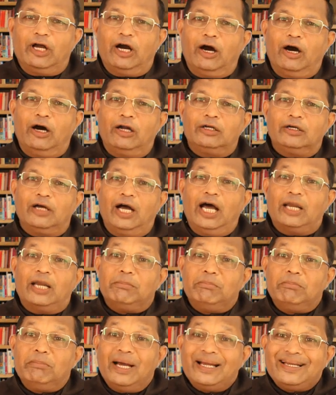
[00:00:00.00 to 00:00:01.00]
God
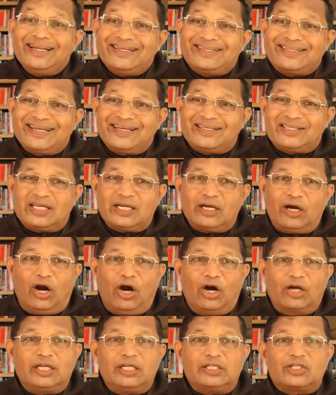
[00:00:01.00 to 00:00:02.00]
and meditating
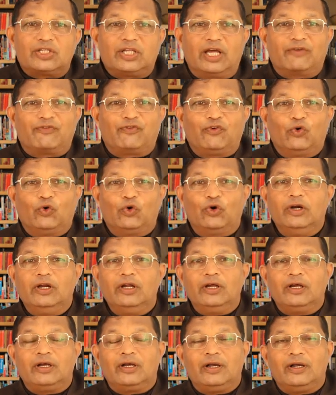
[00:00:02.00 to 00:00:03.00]
on it,
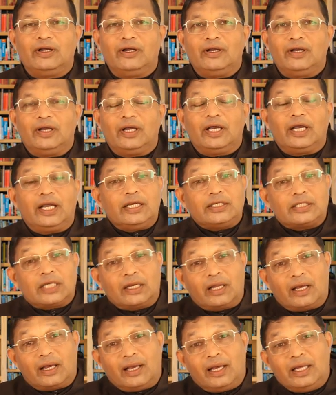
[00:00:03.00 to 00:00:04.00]
therefore, is
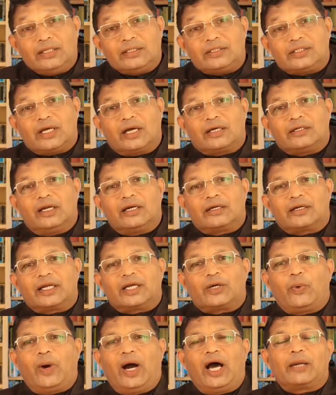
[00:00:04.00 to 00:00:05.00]
an integral
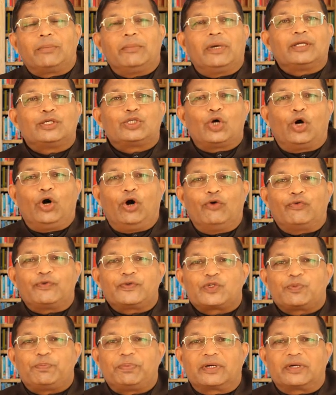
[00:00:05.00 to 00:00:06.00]
requirement of
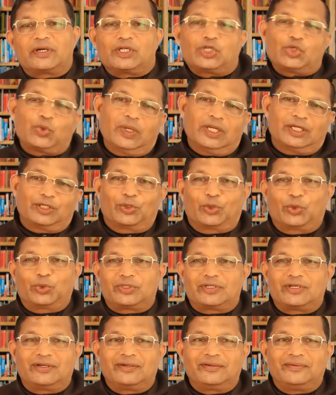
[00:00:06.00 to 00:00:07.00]
spiritual
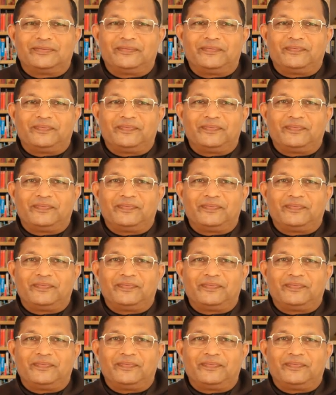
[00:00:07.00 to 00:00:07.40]
growth.